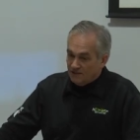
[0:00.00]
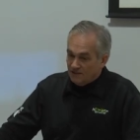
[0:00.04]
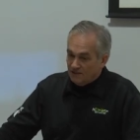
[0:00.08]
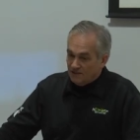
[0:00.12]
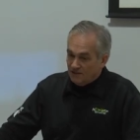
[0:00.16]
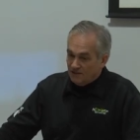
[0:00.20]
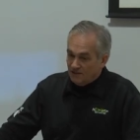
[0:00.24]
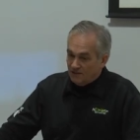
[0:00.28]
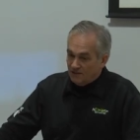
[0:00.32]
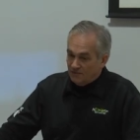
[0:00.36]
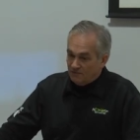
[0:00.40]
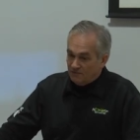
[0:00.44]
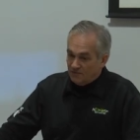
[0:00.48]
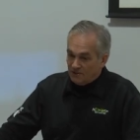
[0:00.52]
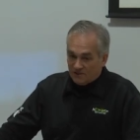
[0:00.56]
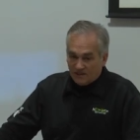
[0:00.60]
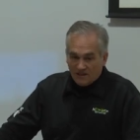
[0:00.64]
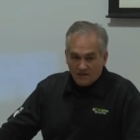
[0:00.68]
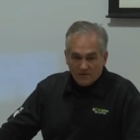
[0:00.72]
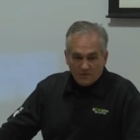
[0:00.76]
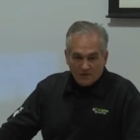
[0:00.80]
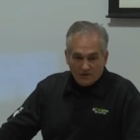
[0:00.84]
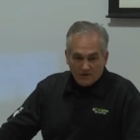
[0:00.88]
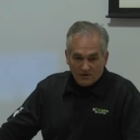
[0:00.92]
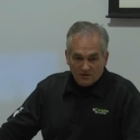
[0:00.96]
but
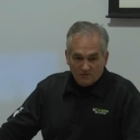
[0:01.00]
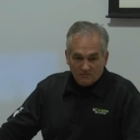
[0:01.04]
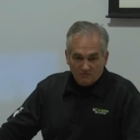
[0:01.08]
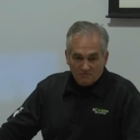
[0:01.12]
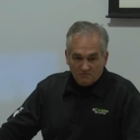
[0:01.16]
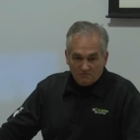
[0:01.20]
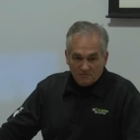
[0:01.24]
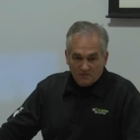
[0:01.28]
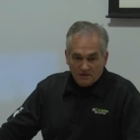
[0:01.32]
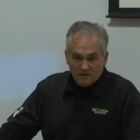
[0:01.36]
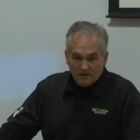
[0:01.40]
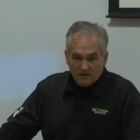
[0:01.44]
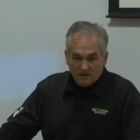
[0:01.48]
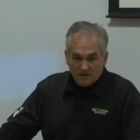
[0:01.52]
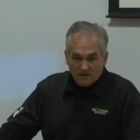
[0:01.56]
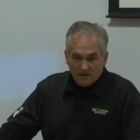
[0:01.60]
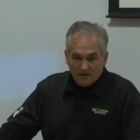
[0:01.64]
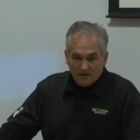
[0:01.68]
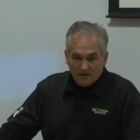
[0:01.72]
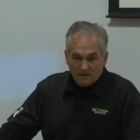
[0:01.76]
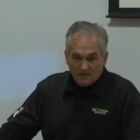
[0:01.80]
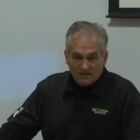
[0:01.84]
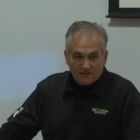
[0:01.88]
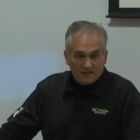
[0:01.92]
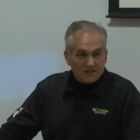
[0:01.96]
they were,
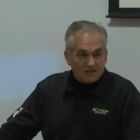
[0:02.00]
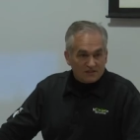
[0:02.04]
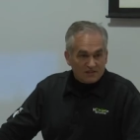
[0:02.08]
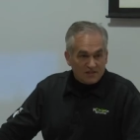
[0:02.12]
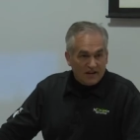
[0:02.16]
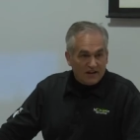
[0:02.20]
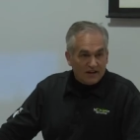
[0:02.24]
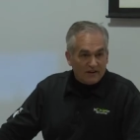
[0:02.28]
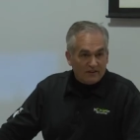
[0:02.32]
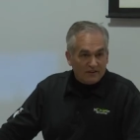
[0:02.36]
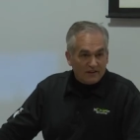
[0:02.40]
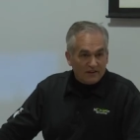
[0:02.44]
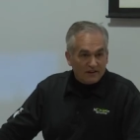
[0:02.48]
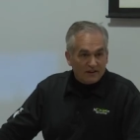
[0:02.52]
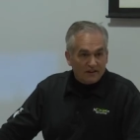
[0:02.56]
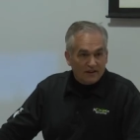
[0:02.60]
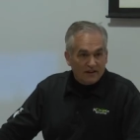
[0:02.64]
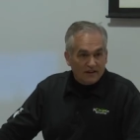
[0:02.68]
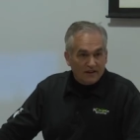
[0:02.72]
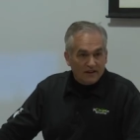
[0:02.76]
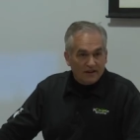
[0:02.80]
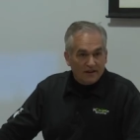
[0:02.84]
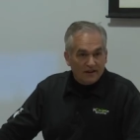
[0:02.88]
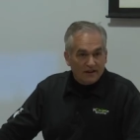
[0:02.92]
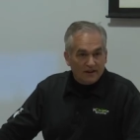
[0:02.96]
uh, I think, tiring.
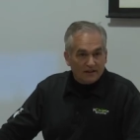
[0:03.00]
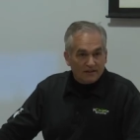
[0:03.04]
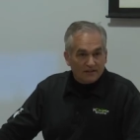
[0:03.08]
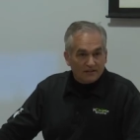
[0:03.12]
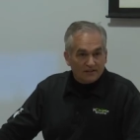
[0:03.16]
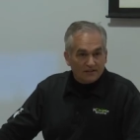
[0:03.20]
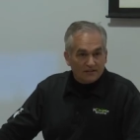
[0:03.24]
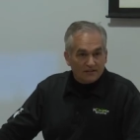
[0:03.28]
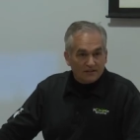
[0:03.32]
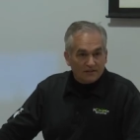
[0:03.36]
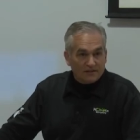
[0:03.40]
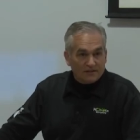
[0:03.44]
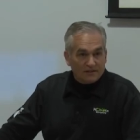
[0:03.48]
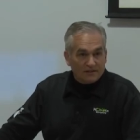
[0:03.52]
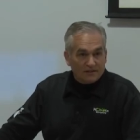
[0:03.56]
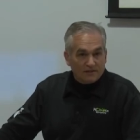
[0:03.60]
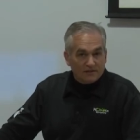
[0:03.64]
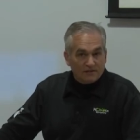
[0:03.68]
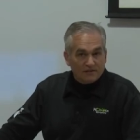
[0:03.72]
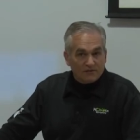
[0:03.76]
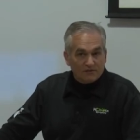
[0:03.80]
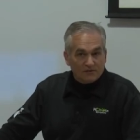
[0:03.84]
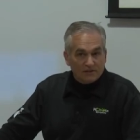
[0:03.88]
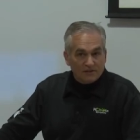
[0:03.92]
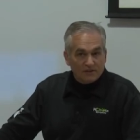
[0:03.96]
And
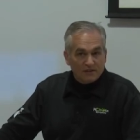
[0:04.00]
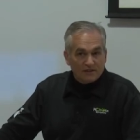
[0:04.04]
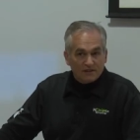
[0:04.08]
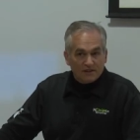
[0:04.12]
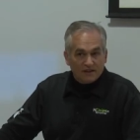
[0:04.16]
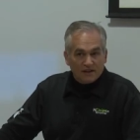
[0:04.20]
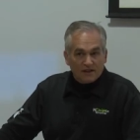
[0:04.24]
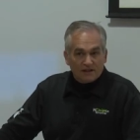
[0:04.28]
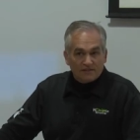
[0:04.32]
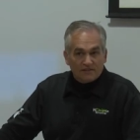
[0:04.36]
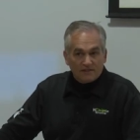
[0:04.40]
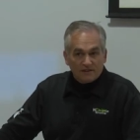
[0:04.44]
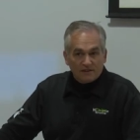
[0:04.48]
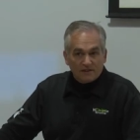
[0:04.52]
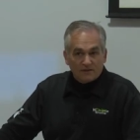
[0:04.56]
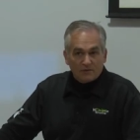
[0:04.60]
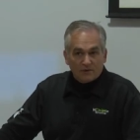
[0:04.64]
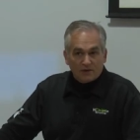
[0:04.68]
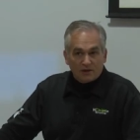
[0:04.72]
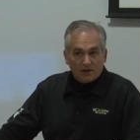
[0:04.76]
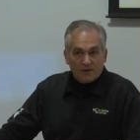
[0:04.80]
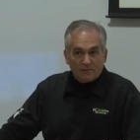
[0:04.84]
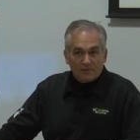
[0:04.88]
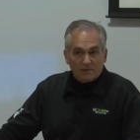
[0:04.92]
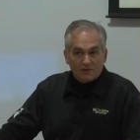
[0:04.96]
uh, really, I think
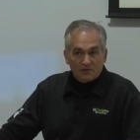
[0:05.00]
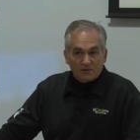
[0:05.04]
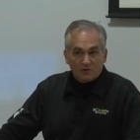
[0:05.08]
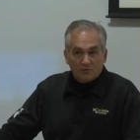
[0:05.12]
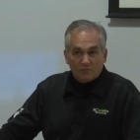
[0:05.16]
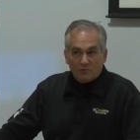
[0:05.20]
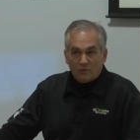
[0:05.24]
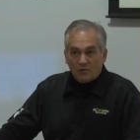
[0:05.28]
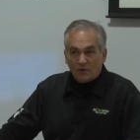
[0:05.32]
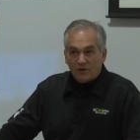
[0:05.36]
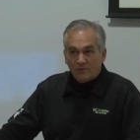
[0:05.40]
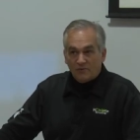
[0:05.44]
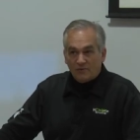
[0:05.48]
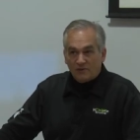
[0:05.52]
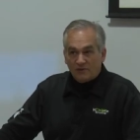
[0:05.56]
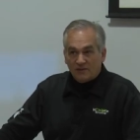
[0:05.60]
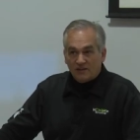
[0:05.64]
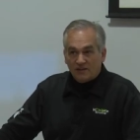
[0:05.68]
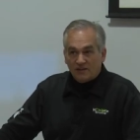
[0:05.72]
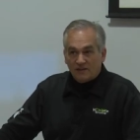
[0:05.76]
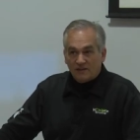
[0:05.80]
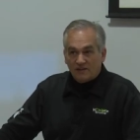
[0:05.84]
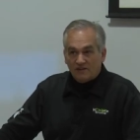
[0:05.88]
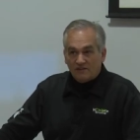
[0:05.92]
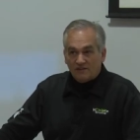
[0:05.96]
we're coming to a point where
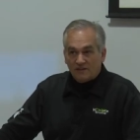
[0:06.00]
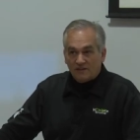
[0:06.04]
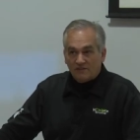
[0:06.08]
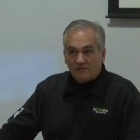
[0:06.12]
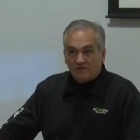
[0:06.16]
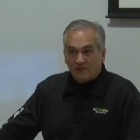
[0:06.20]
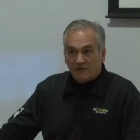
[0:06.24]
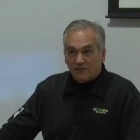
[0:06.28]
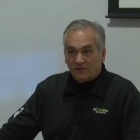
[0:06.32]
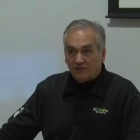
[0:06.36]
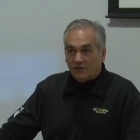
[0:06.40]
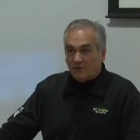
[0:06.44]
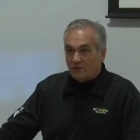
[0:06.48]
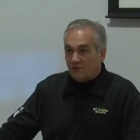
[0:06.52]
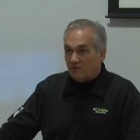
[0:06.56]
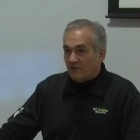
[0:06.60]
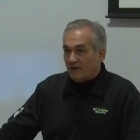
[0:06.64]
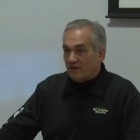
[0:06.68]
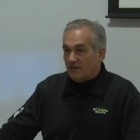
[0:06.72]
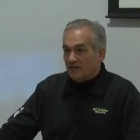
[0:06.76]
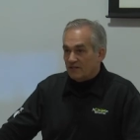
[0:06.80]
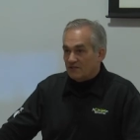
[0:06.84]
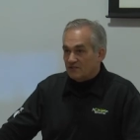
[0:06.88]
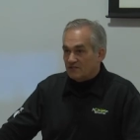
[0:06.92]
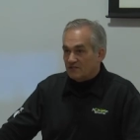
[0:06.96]
they, they felt they were
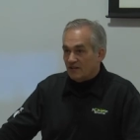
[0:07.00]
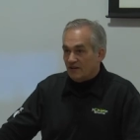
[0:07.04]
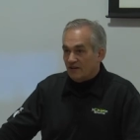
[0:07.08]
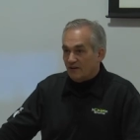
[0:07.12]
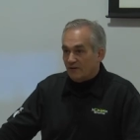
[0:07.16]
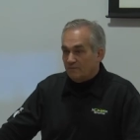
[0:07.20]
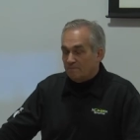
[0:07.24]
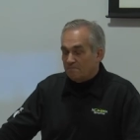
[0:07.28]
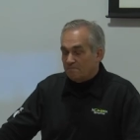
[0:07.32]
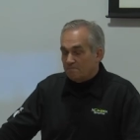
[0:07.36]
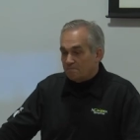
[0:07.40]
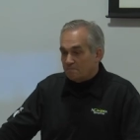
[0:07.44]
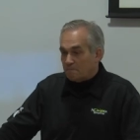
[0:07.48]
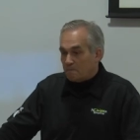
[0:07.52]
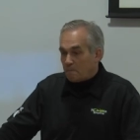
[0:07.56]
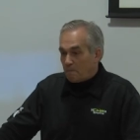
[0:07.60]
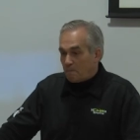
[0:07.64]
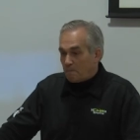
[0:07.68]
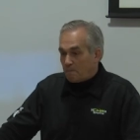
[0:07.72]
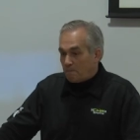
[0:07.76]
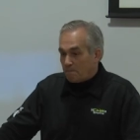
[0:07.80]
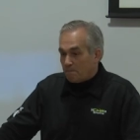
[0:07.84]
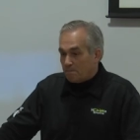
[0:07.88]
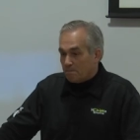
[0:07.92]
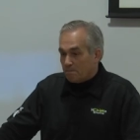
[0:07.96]
ready to sell.
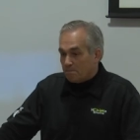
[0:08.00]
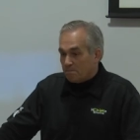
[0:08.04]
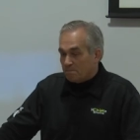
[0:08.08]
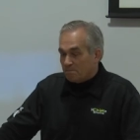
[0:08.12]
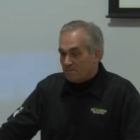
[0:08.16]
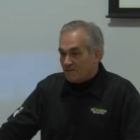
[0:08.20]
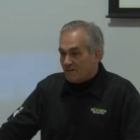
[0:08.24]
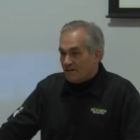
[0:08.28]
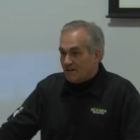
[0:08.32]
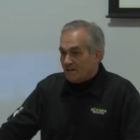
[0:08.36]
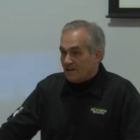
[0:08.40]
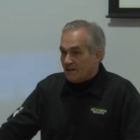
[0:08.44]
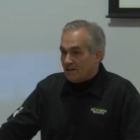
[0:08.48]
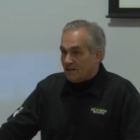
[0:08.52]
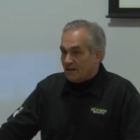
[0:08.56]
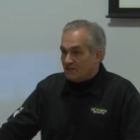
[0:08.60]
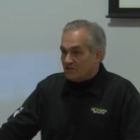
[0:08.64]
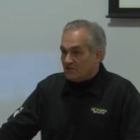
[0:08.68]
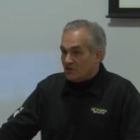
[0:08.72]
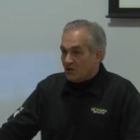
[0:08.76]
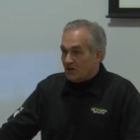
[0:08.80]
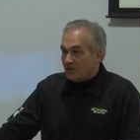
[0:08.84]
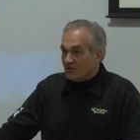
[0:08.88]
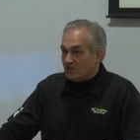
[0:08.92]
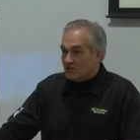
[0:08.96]
And I
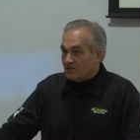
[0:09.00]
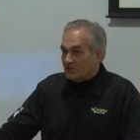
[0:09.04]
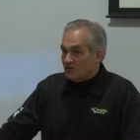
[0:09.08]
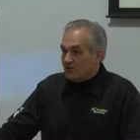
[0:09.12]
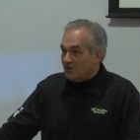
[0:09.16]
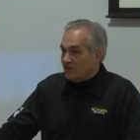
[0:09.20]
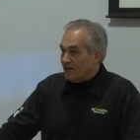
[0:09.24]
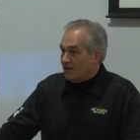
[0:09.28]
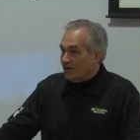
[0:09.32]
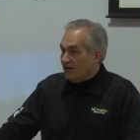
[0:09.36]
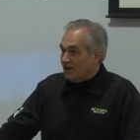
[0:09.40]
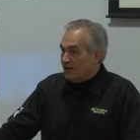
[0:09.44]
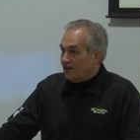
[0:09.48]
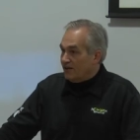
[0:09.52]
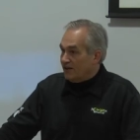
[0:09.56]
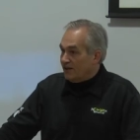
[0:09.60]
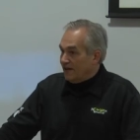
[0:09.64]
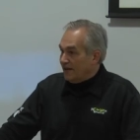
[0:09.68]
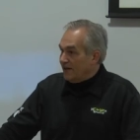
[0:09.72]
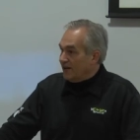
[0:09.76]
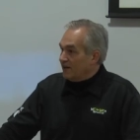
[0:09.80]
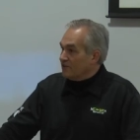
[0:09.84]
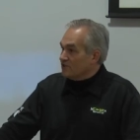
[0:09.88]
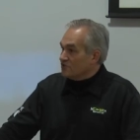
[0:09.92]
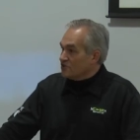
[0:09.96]
talked to uh,
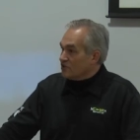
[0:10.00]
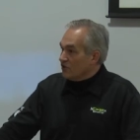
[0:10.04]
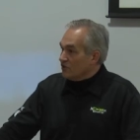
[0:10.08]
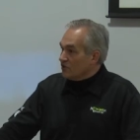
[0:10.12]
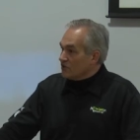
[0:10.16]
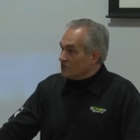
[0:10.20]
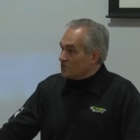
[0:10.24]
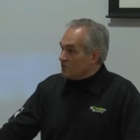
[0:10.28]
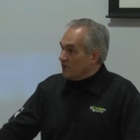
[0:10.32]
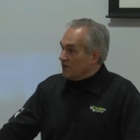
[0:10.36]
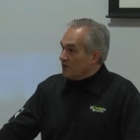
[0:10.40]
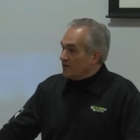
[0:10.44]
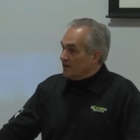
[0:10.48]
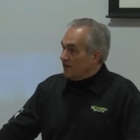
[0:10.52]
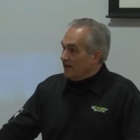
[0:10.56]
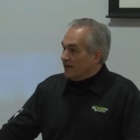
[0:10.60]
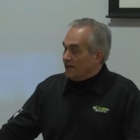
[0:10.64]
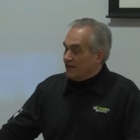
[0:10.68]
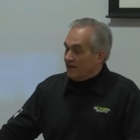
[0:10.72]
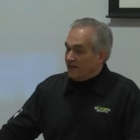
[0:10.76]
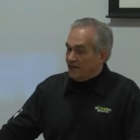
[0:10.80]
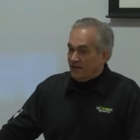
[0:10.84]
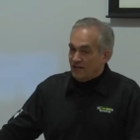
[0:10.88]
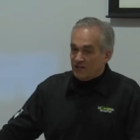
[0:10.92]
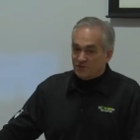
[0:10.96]
Anne and Jonas one day,
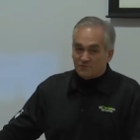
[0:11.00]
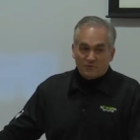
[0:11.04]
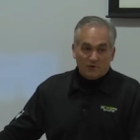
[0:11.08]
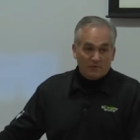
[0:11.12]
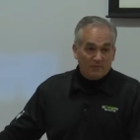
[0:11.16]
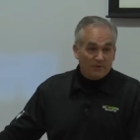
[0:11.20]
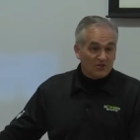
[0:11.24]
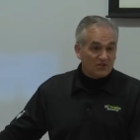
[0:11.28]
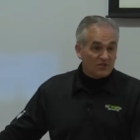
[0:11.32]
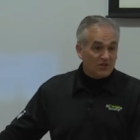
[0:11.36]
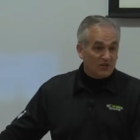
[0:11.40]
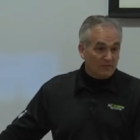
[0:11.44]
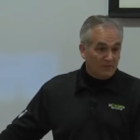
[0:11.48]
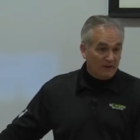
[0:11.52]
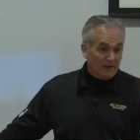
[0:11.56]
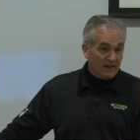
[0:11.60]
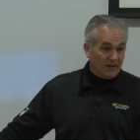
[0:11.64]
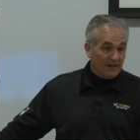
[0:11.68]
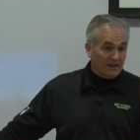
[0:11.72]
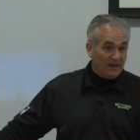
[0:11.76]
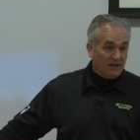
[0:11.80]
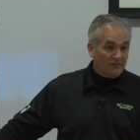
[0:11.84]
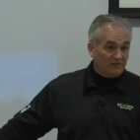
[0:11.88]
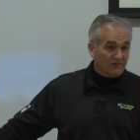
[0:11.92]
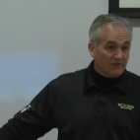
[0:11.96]
and I asked permission to make
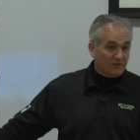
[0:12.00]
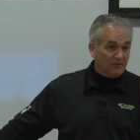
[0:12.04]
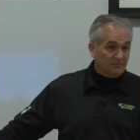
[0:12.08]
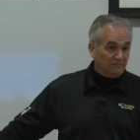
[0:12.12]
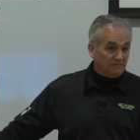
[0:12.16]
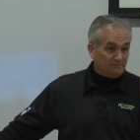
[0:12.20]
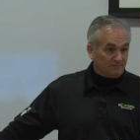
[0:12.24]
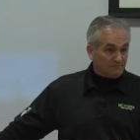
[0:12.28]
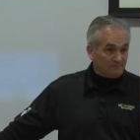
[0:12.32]
an offer